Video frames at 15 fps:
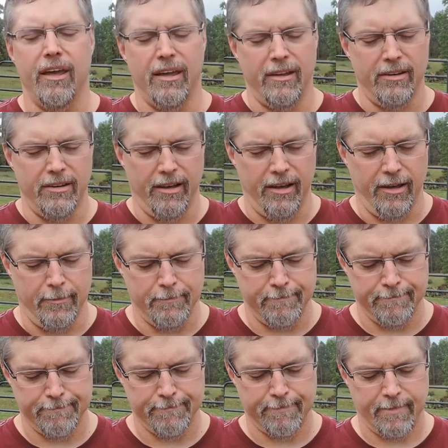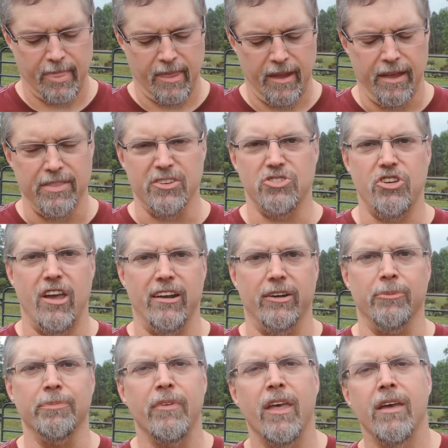the channel.